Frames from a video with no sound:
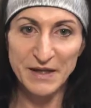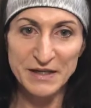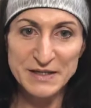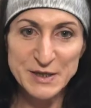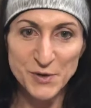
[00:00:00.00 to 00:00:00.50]

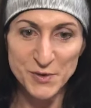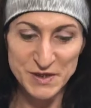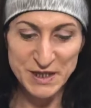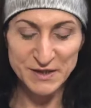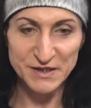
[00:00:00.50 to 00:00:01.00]
So
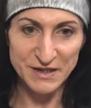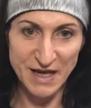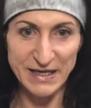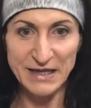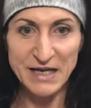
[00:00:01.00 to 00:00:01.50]

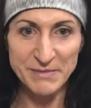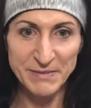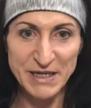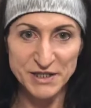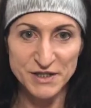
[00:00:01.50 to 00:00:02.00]
again, coming
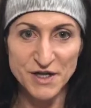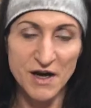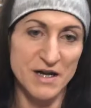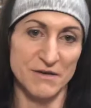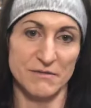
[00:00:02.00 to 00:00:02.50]
back to the
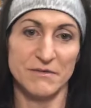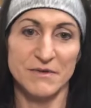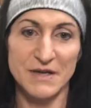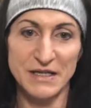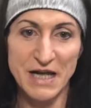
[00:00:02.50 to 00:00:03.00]
diet
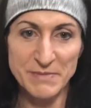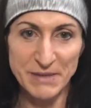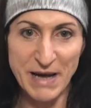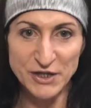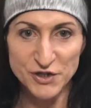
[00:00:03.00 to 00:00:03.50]
and coming
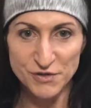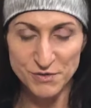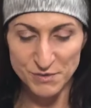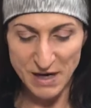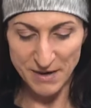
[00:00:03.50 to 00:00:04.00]
back
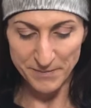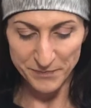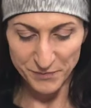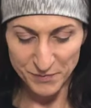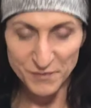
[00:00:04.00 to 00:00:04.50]
to
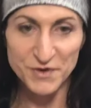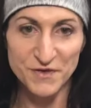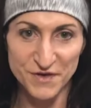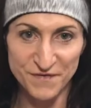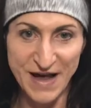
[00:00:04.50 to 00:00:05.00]

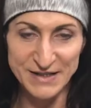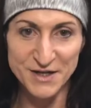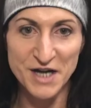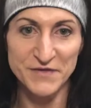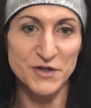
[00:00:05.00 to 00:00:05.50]
the fat
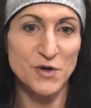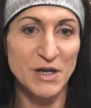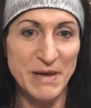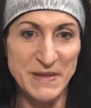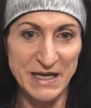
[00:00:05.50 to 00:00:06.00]
side of it, and talking
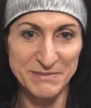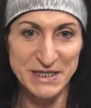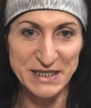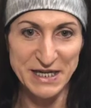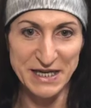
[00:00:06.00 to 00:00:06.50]
about the
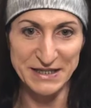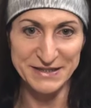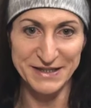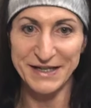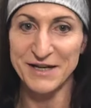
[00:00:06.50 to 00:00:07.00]
MCTs,
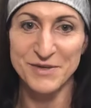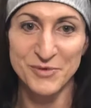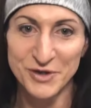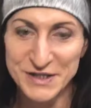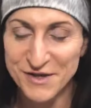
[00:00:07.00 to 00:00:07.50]
and again, I'm
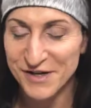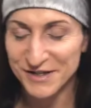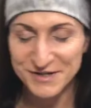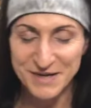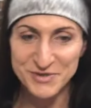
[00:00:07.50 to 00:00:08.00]
really sorry
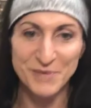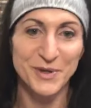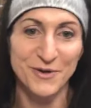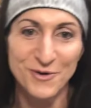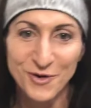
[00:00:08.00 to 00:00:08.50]
because I am
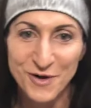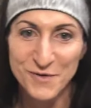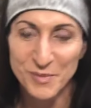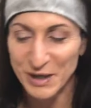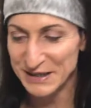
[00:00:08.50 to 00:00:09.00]
jumping all over
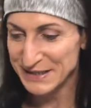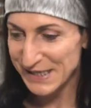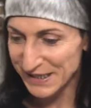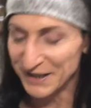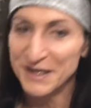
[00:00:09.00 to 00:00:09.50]
the place here,